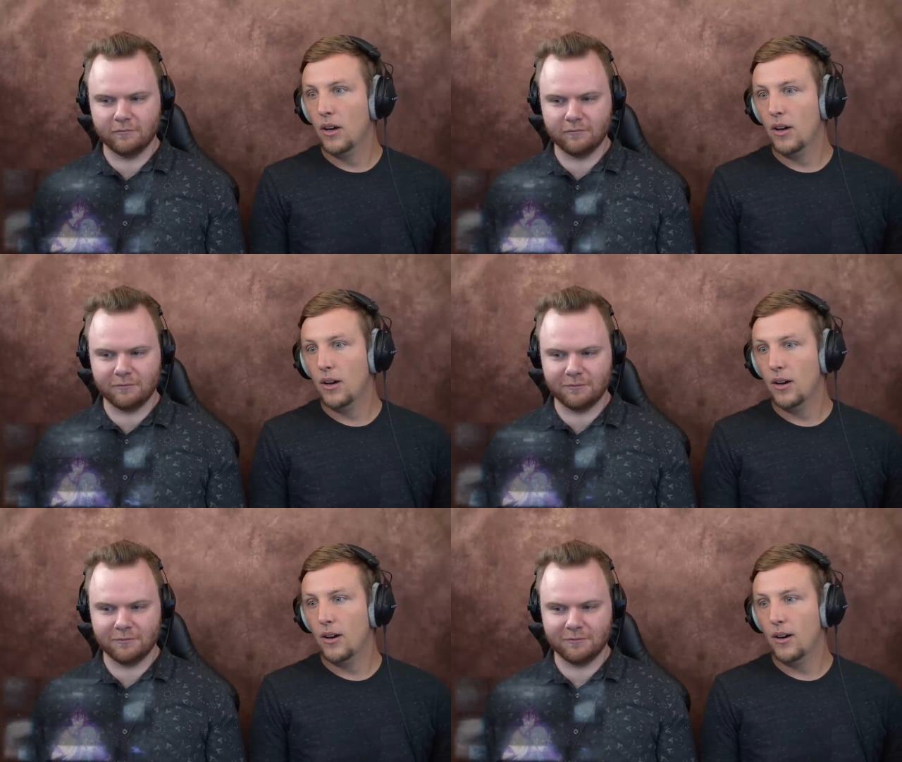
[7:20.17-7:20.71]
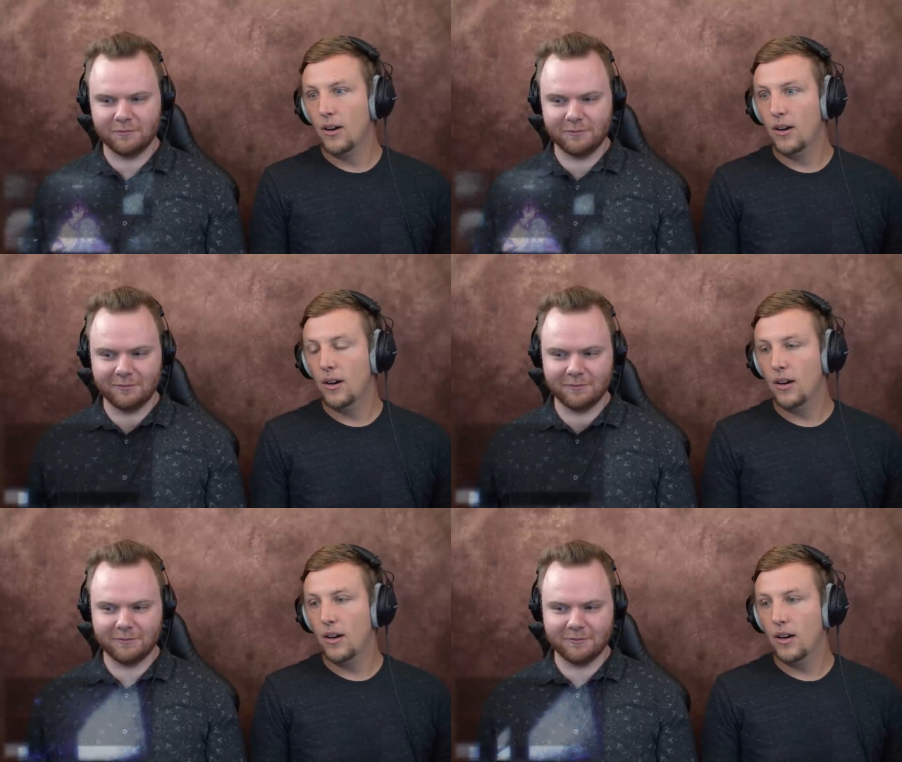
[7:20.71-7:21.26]

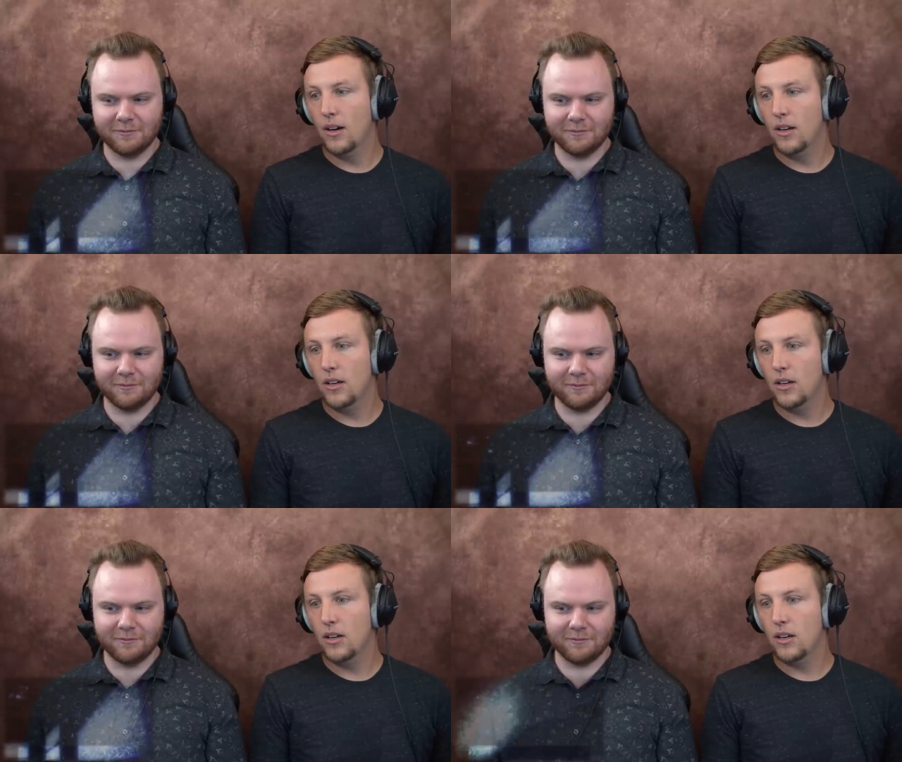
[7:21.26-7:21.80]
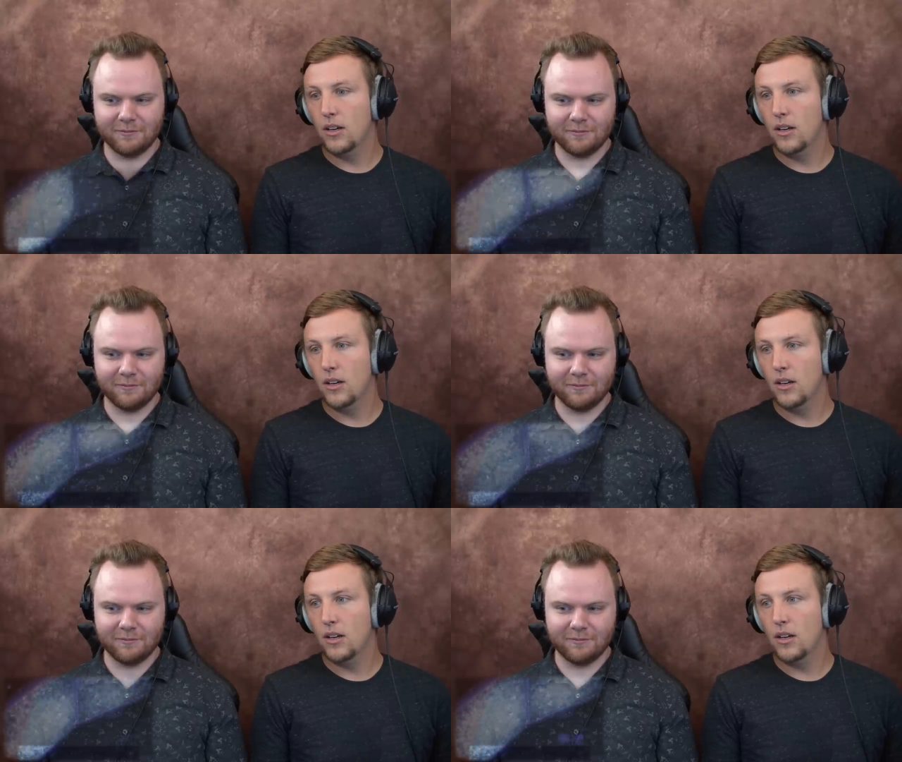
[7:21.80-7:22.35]

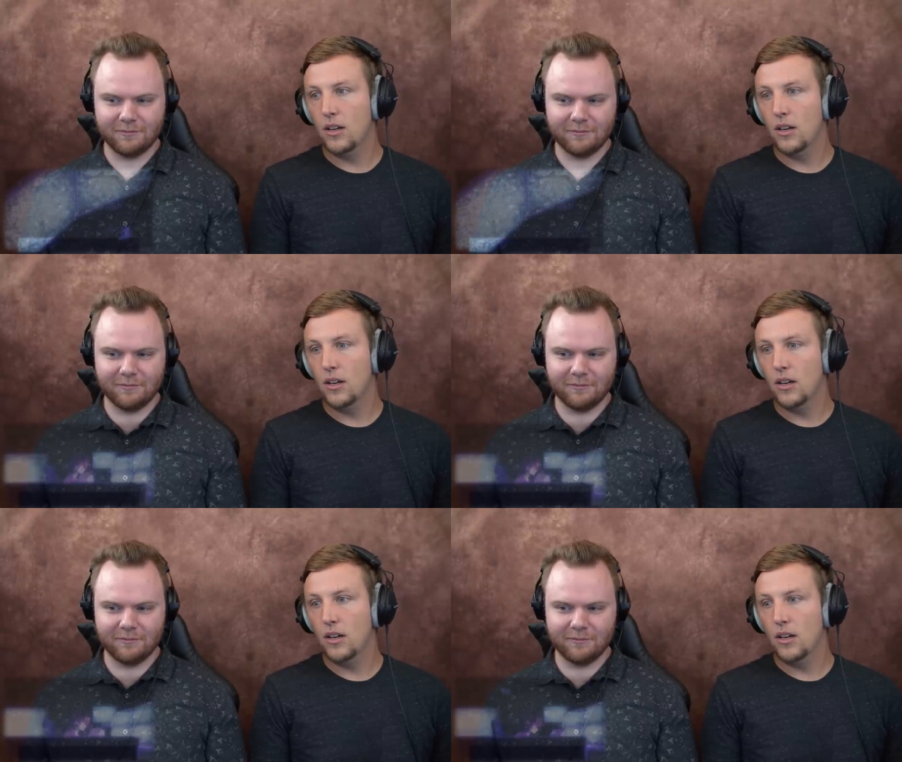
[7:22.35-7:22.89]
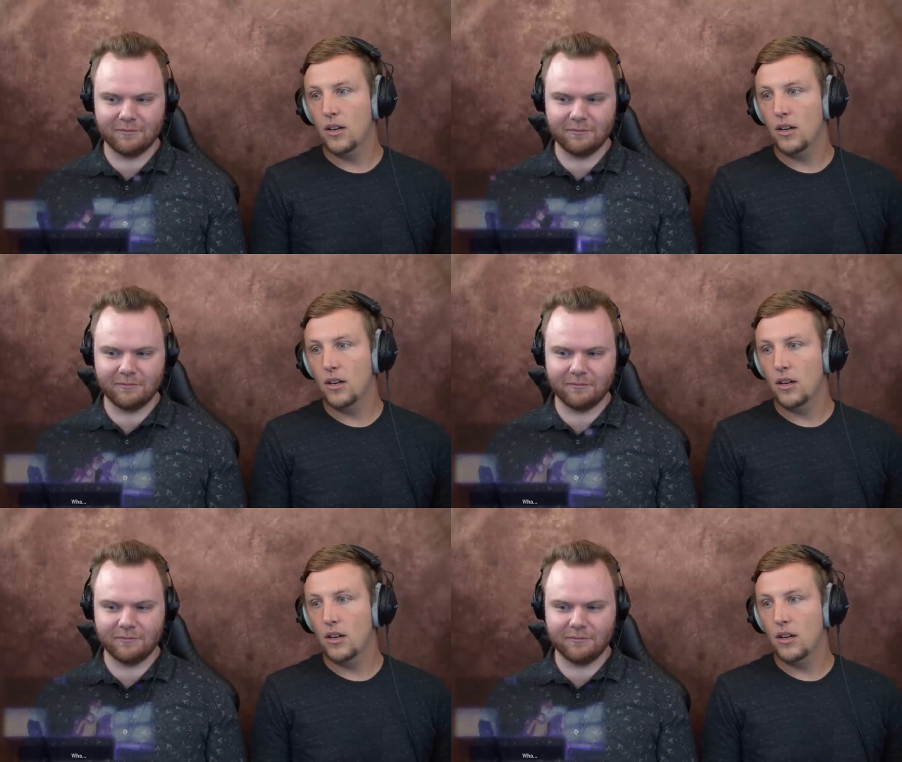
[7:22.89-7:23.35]
[no speech]